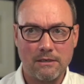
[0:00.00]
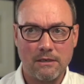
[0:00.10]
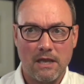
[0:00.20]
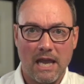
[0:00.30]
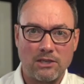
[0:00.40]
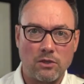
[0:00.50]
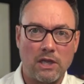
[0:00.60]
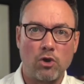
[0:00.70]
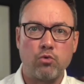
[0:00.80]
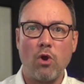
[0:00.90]
And so they
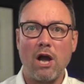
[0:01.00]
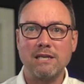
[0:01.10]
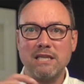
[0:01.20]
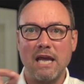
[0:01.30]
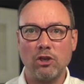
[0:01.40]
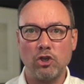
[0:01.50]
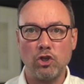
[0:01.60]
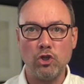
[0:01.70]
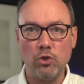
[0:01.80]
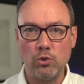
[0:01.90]
cross that
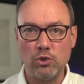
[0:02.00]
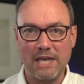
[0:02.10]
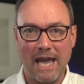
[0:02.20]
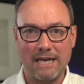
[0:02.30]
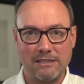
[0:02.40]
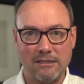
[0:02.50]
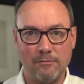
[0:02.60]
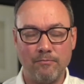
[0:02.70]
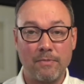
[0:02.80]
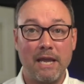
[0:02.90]
huge chasm
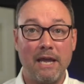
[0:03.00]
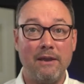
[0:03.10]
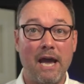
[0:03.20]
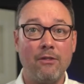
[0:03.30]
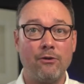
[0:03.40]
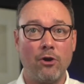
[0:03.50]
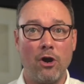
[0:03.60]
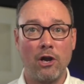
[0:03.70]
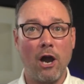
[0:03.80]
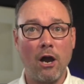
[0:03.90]
and now they're on
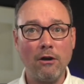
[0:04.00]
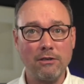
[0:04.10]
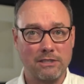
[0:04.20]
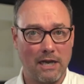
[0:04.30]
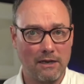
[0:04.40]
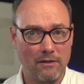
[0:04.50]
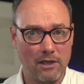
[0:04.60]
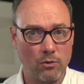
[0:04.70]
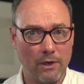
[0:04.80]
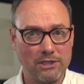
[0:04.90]
our side of the
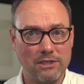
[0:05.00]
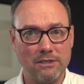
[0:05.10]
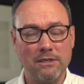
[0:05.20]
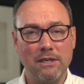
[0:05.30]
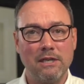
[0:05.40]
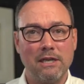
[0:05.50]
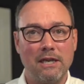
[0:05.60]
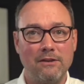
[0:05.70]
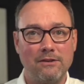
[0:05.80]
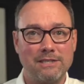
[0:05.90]
equation and
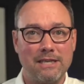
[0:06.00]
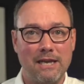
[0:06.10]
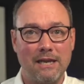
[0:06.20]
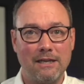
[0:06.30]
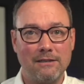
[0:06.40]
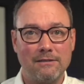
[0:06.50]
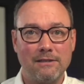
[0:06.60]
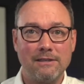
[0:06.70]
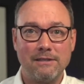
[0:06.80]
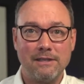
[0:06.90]
they're saying,
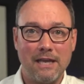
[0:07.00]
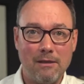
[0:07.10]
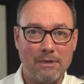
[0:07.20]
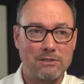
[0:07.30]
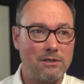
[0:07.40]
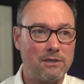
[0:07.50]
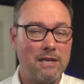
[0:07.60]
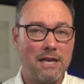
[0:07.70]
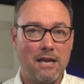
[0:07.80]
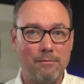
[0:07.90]
hey, mister,
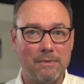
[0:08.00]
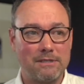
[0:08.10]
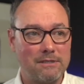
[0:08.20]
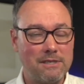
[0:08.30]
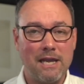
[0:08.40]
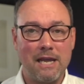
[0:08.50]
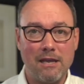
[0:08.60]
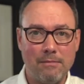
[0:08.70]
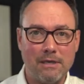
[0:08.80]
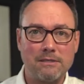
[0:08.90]
hey, missus, hey,
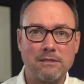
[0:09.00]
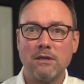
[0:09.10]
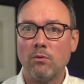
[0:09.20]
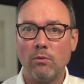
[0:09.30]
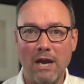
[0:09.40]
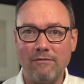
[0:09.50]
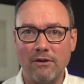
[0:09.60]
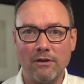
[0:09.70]
miss, whatever,